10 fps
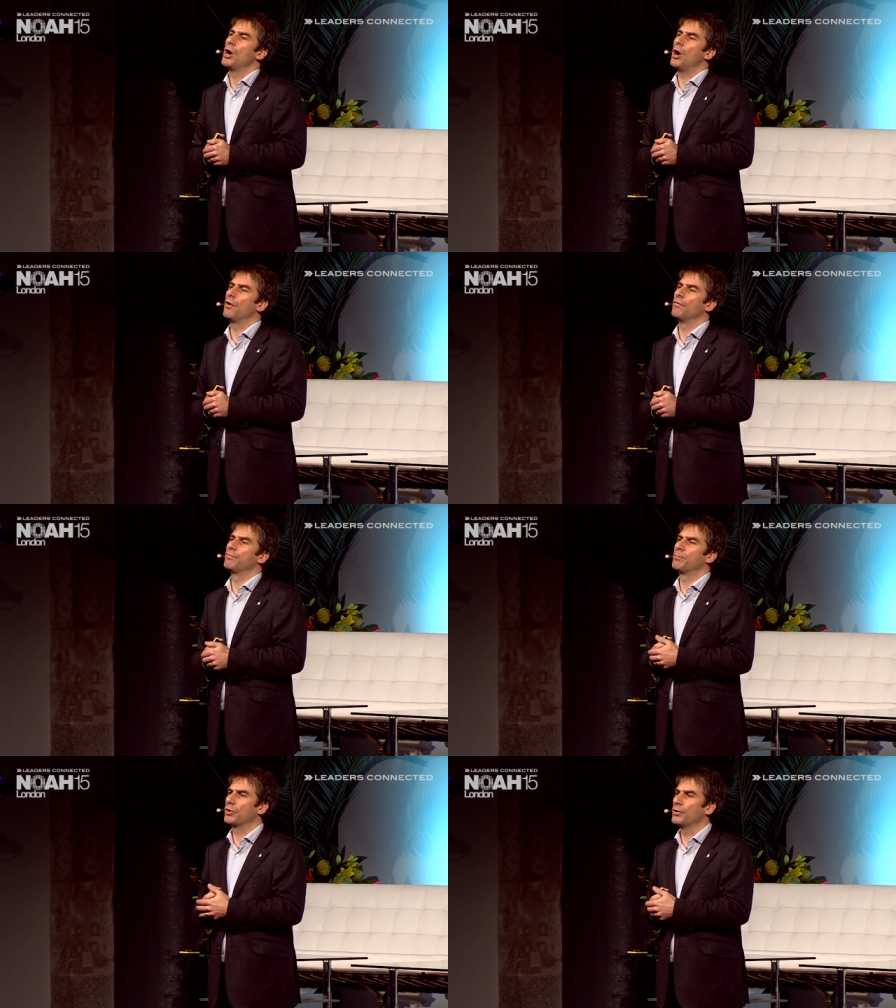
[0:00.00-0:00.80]

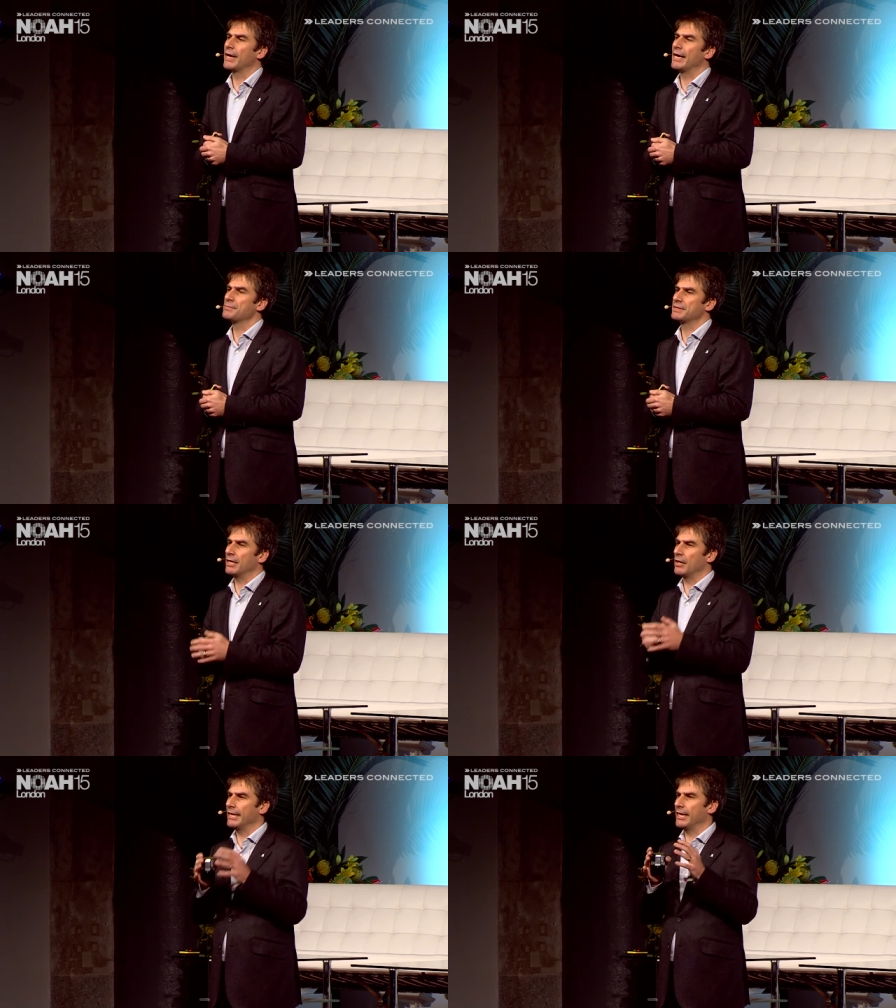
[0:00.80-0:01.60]
of programs that
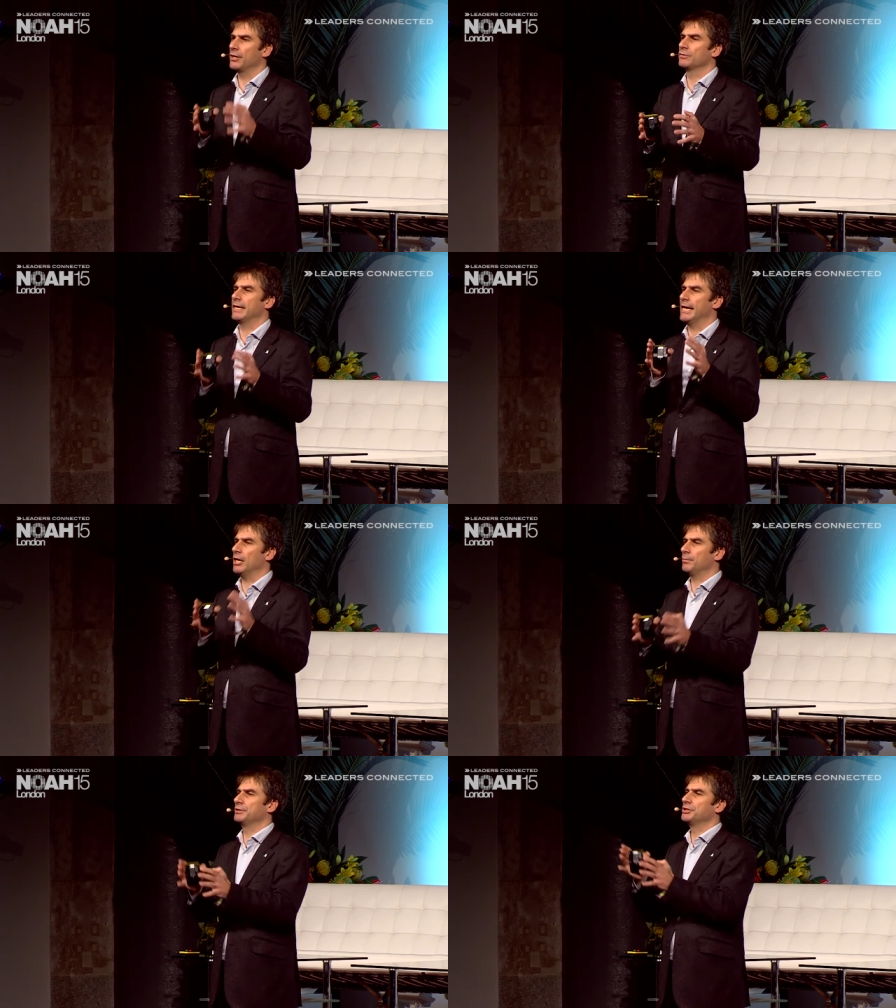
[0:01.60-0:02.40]
are here to
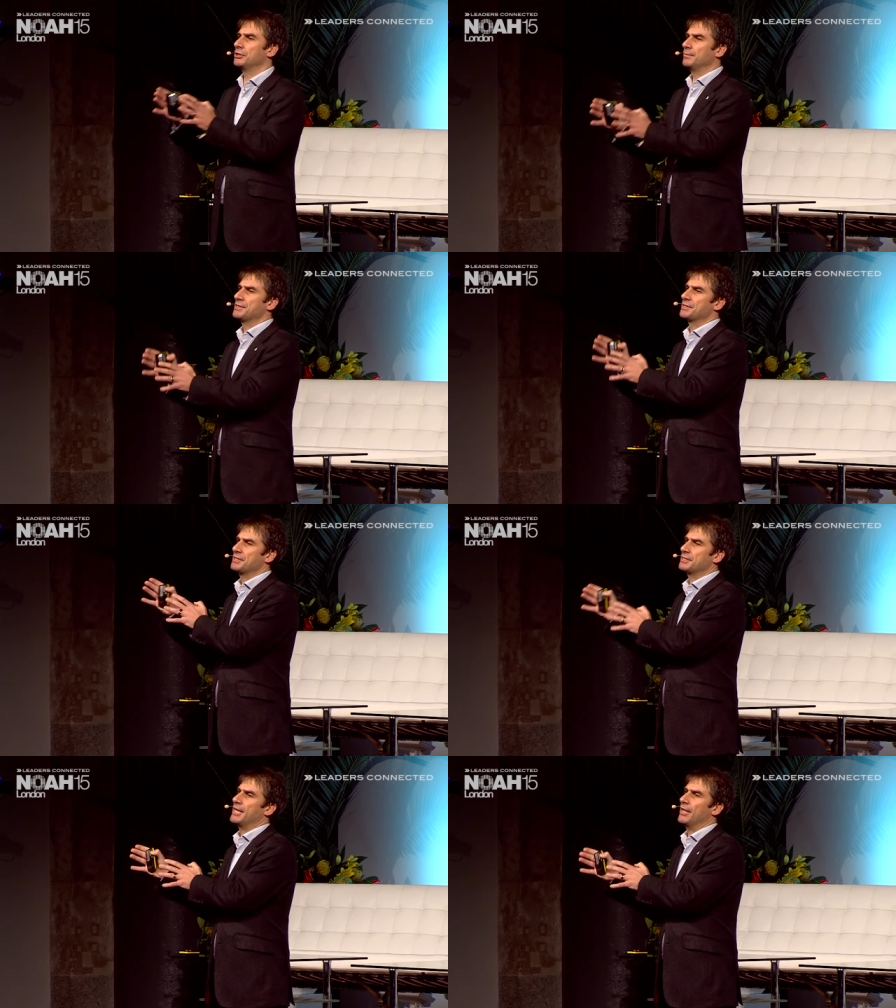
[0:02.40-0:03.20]
help digital
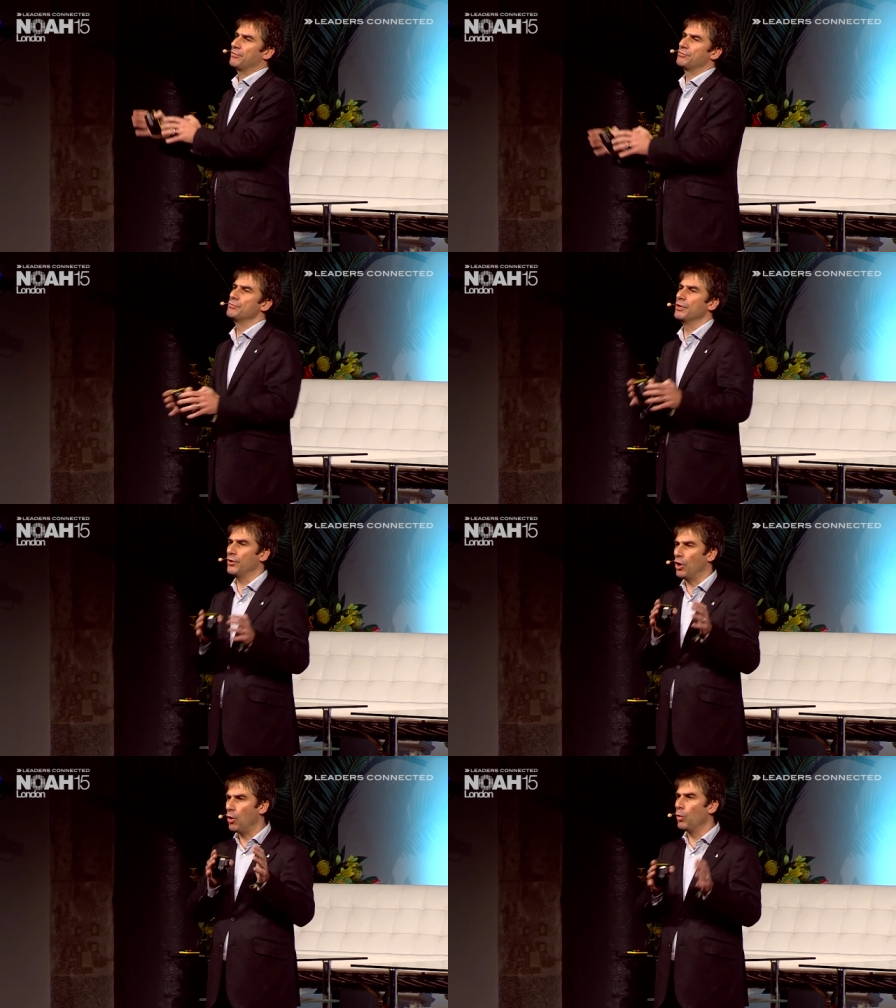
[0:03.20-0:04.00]
businesses get through
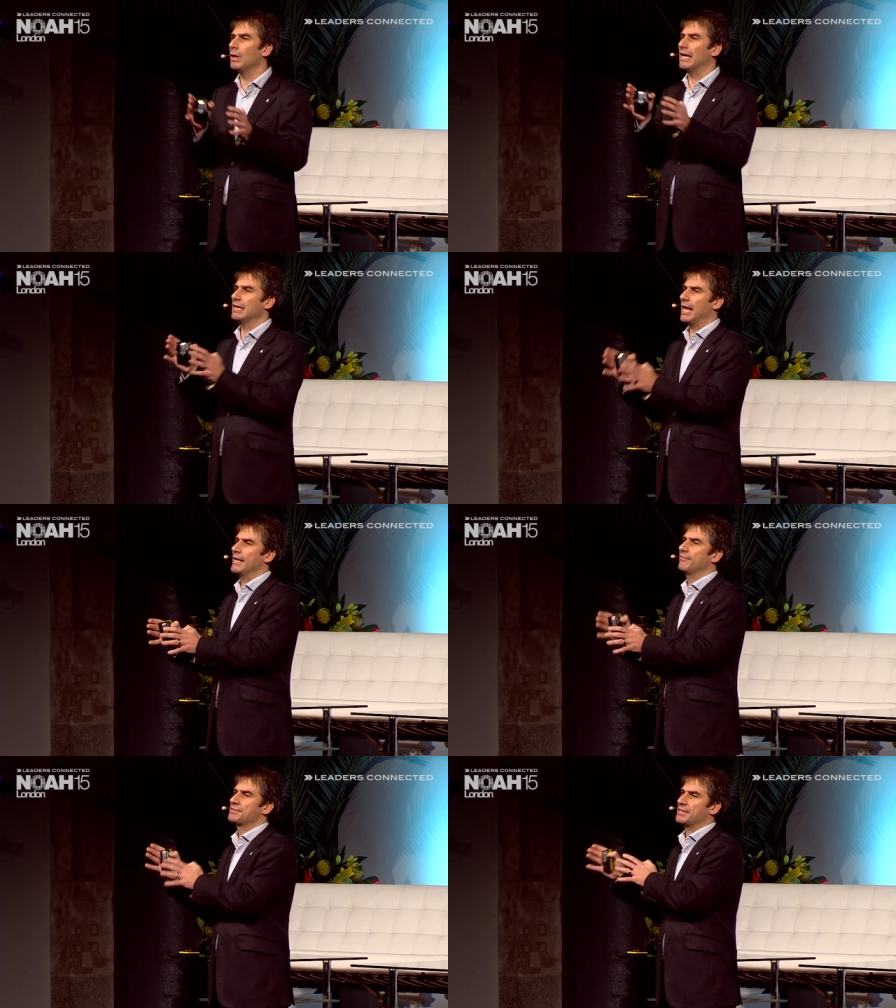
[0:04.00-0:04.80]
the whole
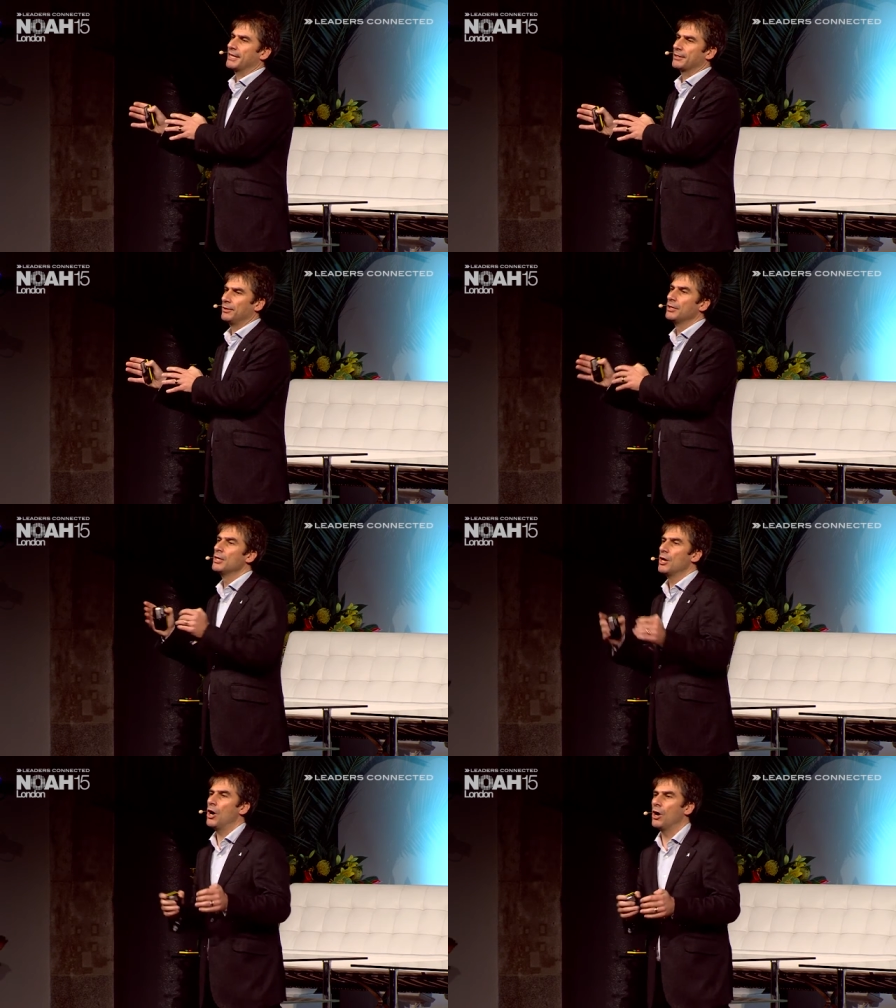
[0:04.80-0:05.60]
life cycle
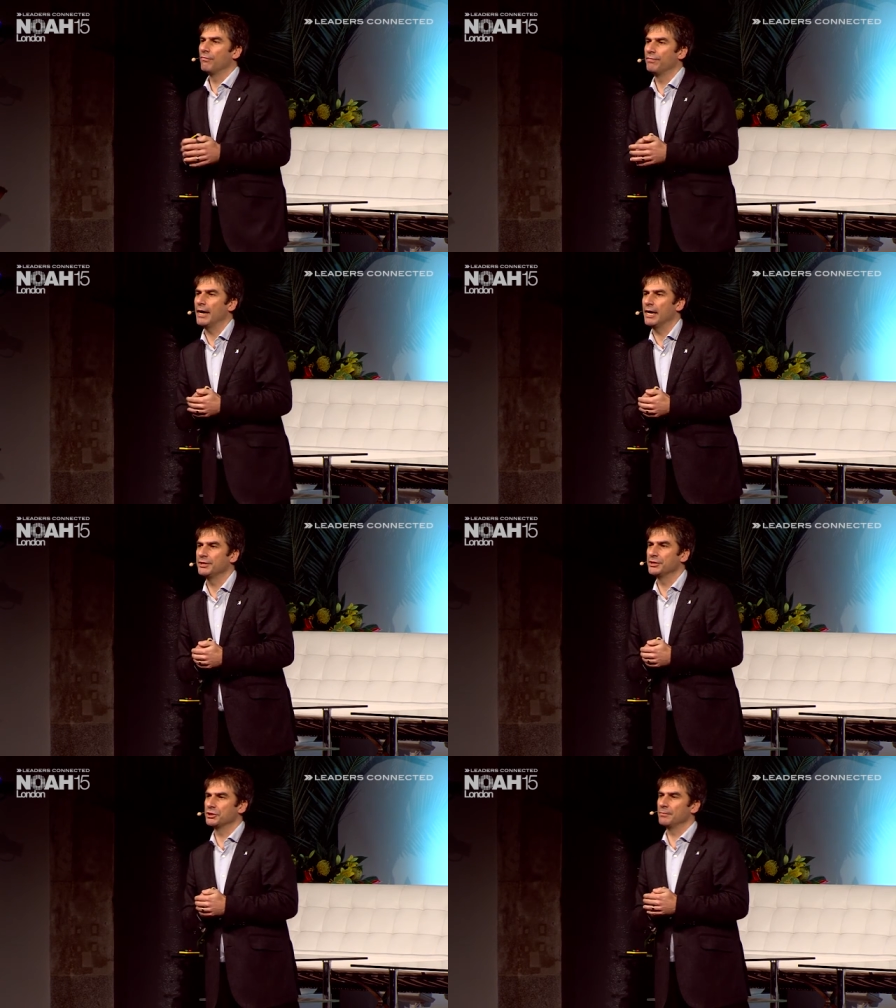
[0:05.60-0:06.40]
of a
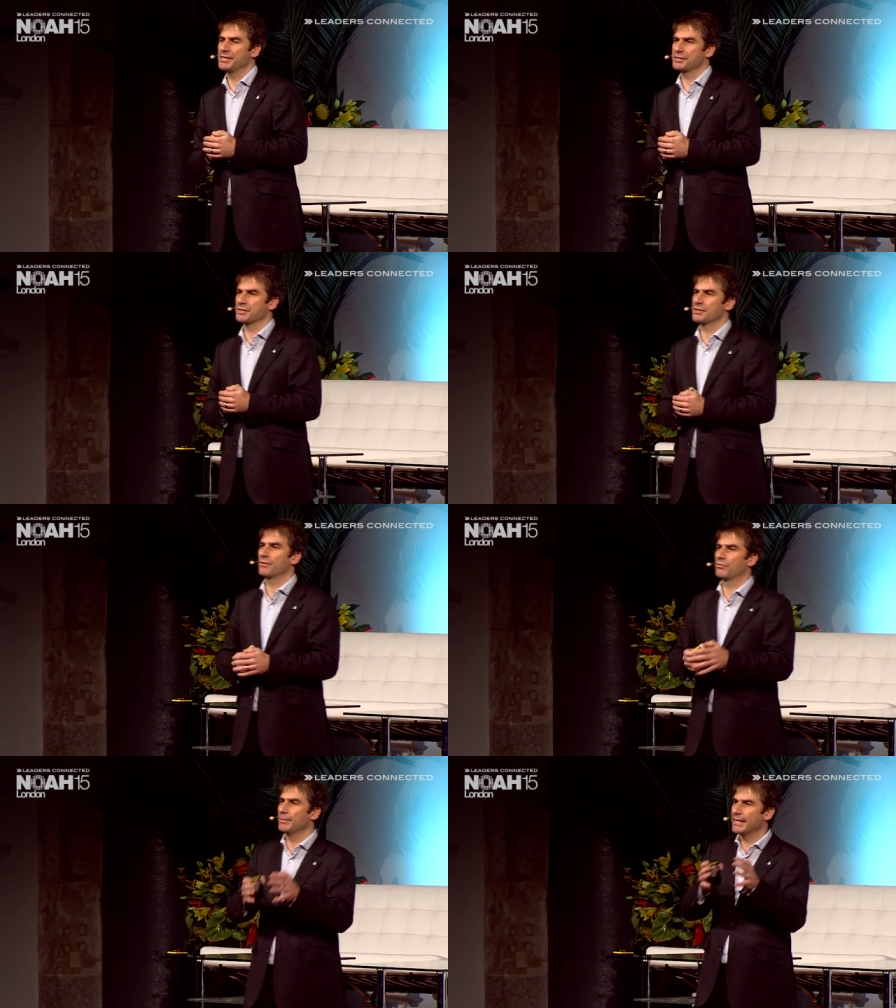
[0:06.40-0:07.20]
digital business.
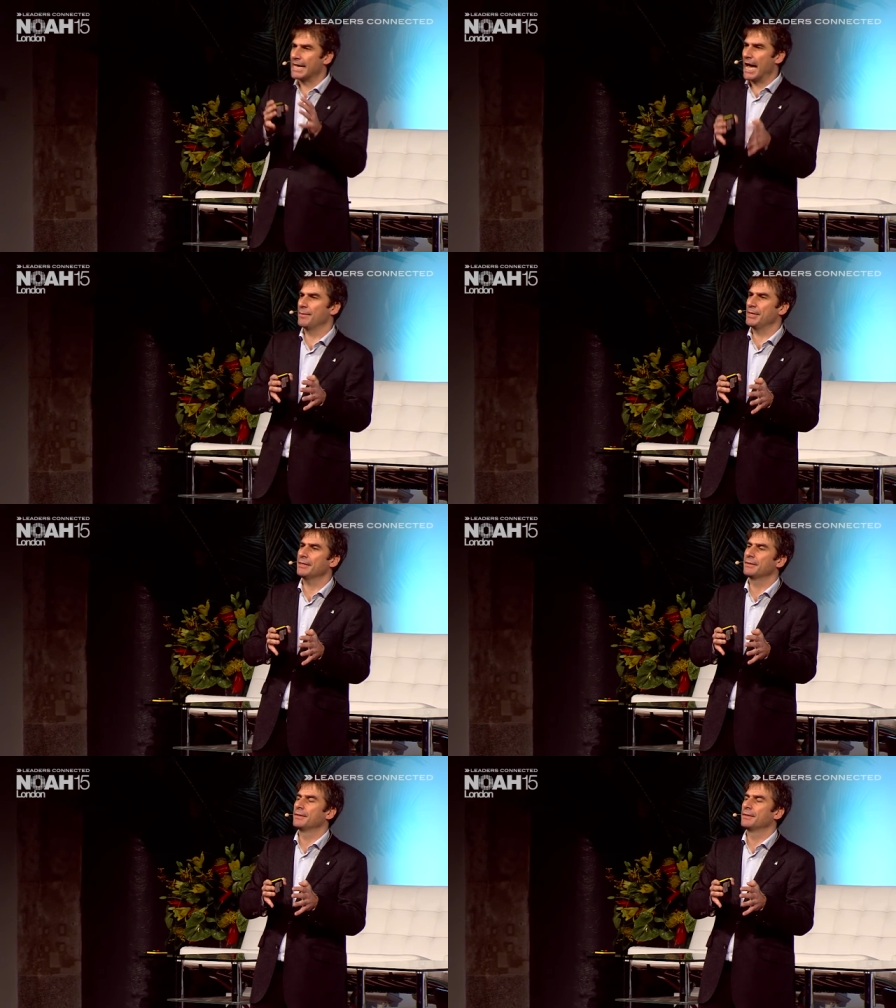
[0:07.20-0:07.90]
From the Academy.